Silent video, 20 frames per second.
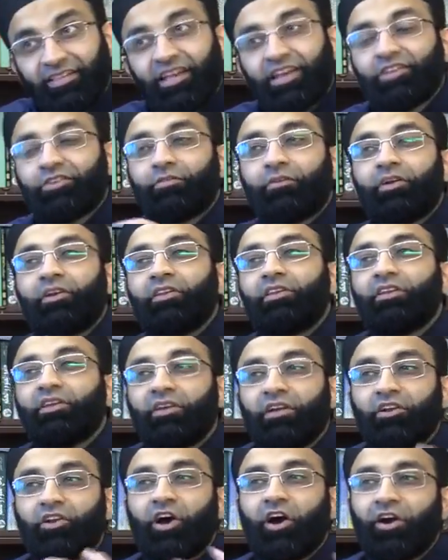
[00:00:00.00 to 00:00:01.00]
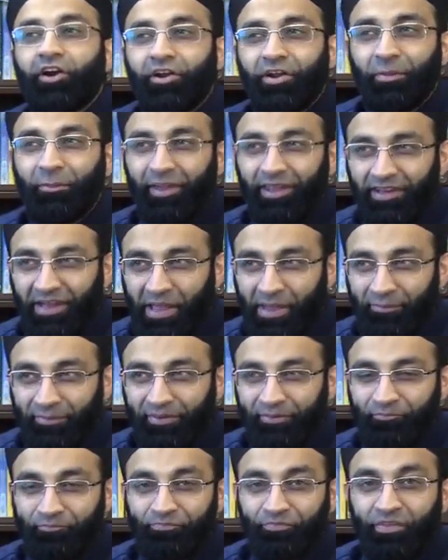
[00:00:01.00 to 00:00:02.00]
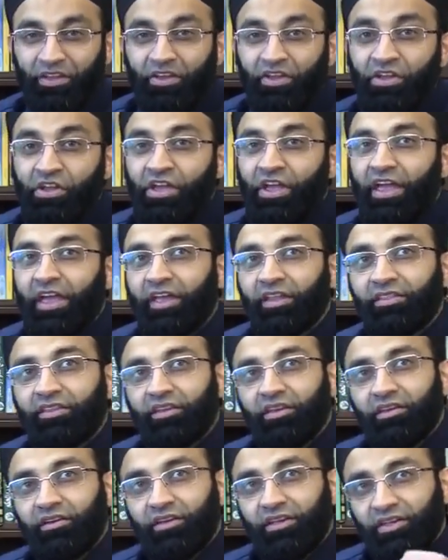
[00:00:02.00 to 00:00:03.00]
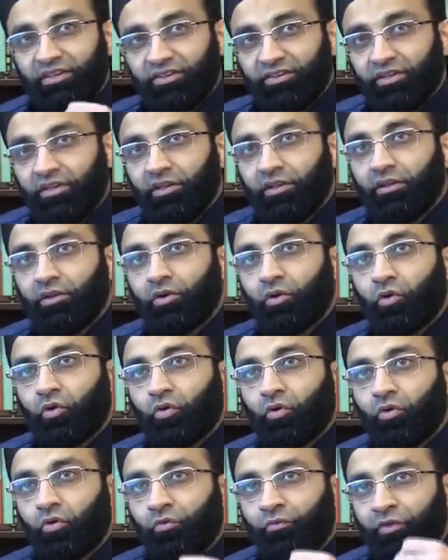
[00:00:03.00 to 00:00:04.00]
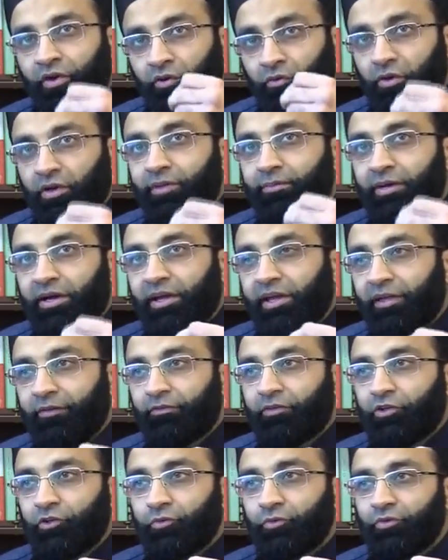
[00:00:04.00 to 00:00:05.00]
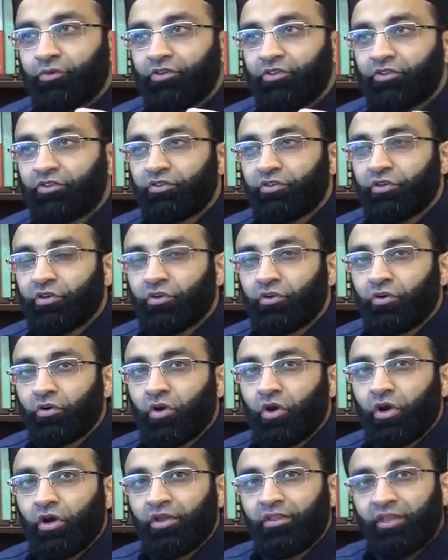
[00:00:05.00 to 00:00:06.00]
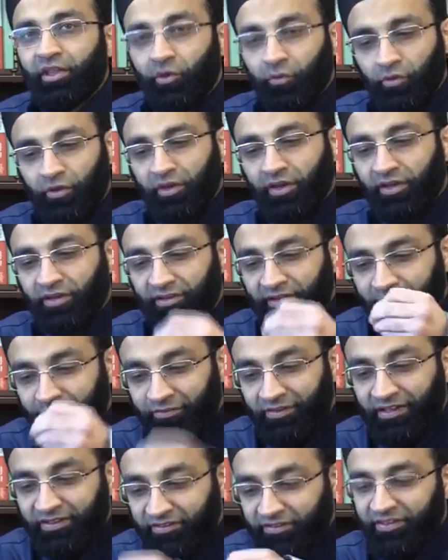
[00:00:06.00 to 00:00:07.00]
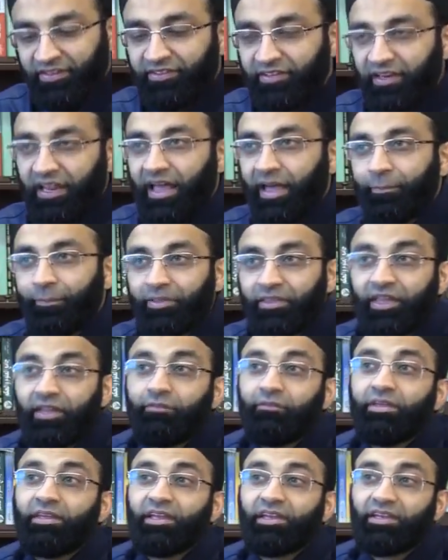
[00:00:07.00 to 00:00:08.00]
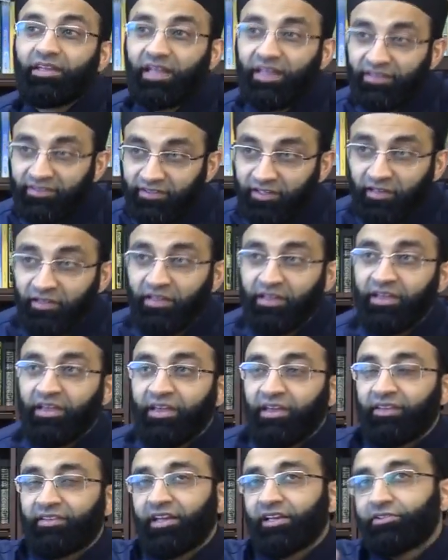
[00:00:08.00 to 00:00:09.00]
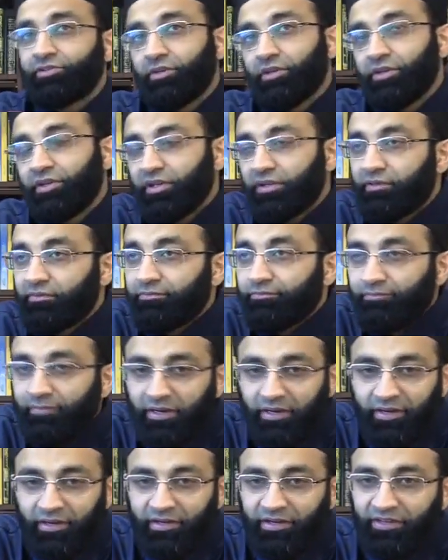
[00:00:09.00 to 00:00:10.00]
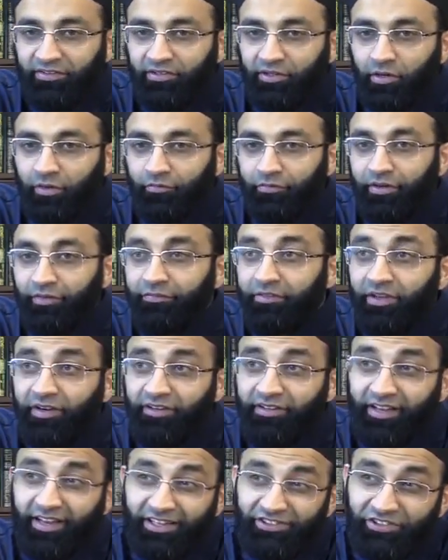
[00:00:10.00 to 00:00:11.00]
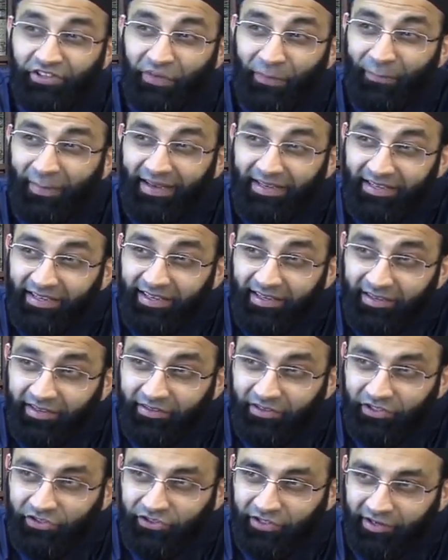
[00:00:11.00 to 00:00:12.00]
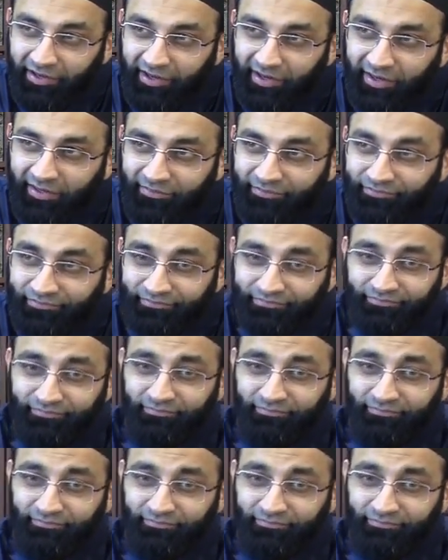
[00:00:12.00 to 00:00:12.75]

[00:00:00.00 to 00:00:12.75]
it? That's where the entire debate happened. And the reason where ulama have used that, okay, if this reason happened, then we can cancel, is actually the uh, reason of if there is a legitimate need in the Sharia.